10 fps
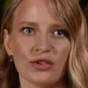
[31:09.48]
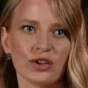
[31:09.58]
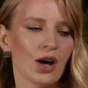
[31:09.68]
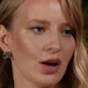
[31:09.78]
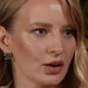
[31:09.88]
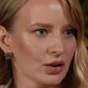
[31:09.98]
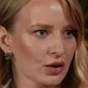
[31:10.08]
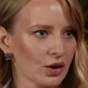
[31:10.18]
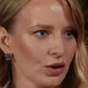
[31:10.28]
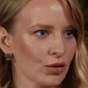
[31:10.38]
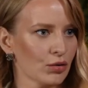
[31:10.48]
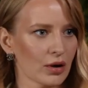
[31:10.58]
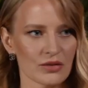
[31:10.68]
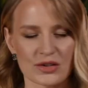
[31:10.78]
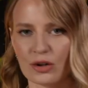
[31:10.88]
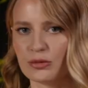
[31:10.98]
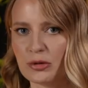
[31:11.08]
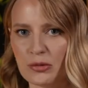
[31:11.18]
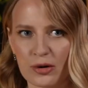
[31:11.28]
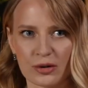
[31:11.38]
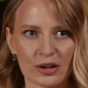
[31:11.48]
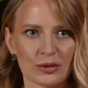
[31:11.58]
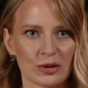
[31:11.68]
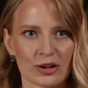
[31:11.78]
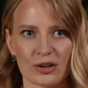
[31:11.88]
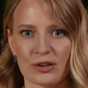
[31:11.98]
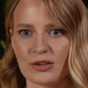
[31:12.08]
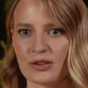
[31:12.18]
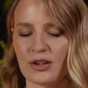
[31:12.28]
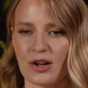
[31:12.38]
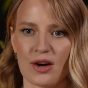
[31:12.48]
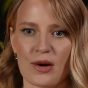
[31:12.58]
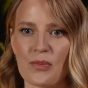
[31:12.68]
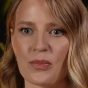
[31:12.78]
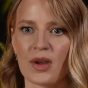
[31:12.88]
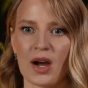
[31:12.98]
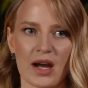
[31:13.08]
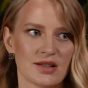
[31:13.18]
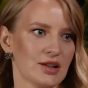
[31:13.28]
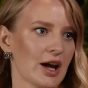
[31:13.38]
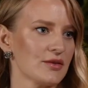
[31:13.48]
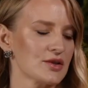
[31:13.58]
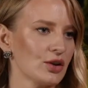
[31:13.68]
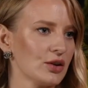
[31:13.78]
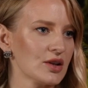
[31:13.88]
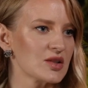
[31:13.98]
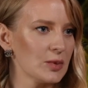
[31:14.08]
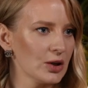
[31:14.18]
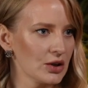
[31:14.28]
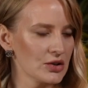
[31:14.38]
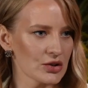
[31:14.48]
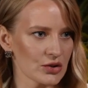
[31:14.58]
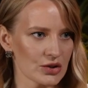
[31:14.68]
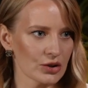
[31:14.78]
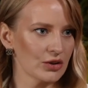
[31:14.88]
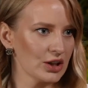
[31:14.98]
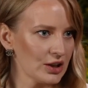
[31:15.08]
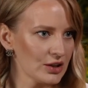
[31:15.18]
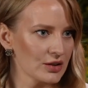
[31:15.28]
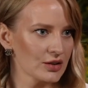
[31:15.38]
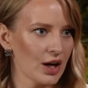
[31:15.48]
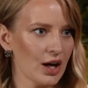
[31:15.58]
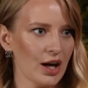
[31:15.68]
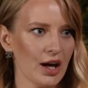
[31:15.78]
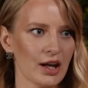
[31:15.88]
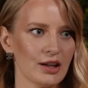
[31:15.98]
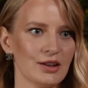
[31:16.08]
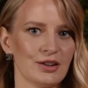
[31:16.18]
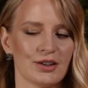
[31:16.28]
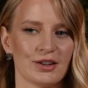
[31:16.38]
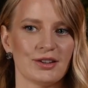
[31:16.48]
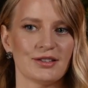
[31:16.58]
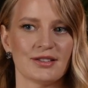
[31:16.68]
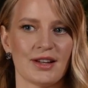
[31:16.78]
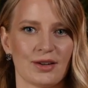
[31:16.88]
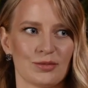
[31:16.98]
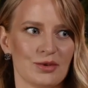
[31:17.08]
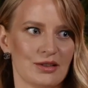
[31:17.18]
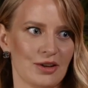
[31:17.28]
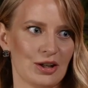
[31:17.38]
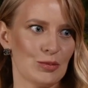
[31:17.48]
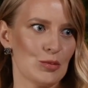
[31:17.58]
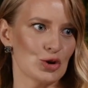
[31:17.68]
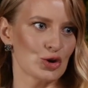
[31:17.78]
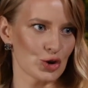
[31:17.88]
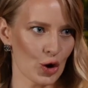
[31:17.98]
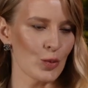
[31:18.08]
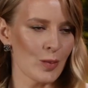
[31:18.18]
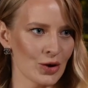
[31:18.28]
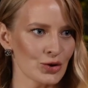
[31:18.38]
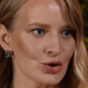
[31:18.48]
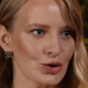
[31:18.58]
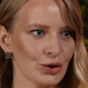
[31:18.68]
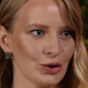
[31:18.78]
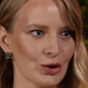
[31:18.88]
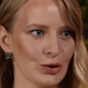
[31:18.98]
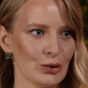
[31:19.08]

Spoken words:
I was young, or I was not promoted because I didn't have certain experience or degrees, and that it motivated me so much,